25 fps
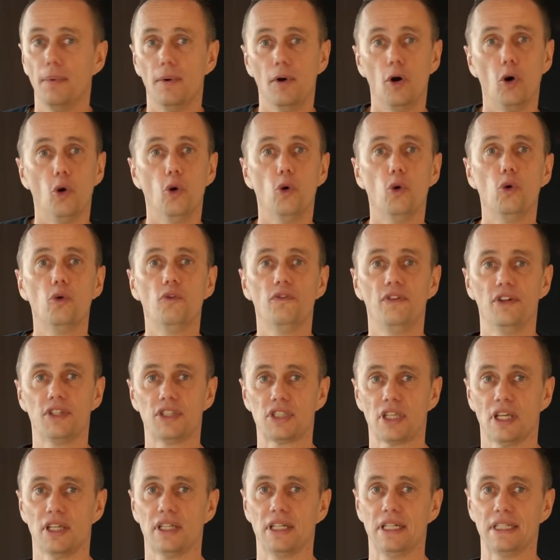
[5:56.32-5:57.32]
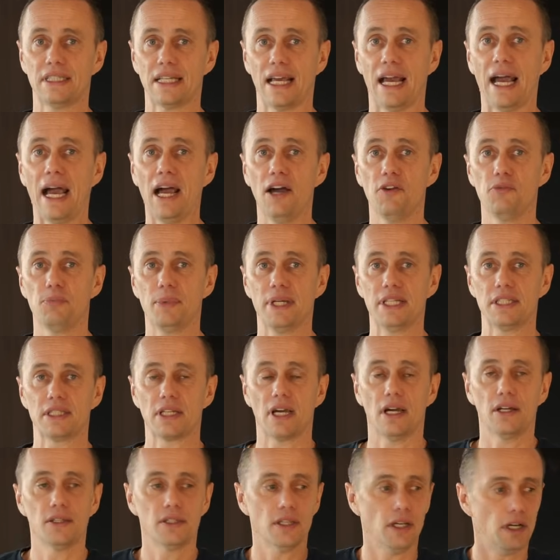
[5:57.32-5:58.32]
All the studies that have been
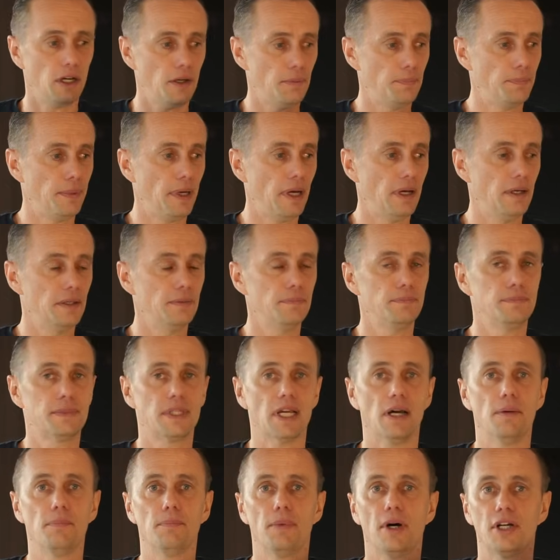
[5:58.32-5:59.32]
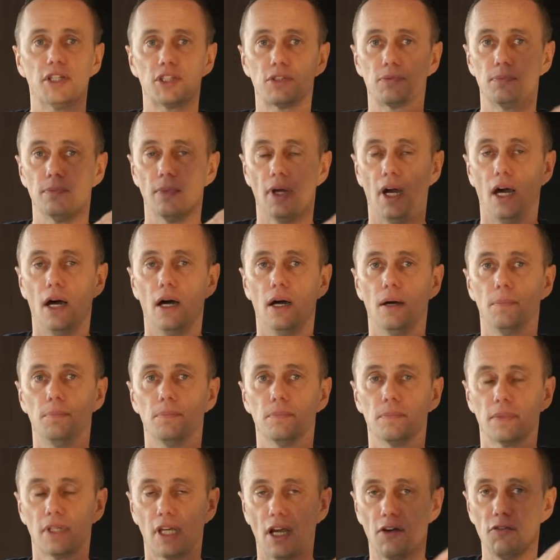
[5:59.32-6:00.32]
done are done by
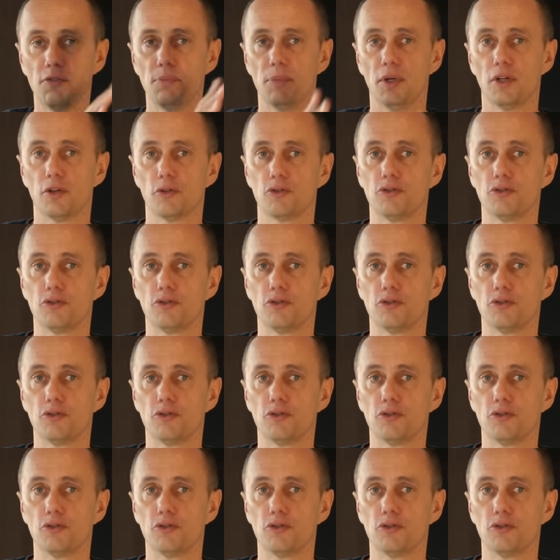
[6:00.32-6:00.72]
government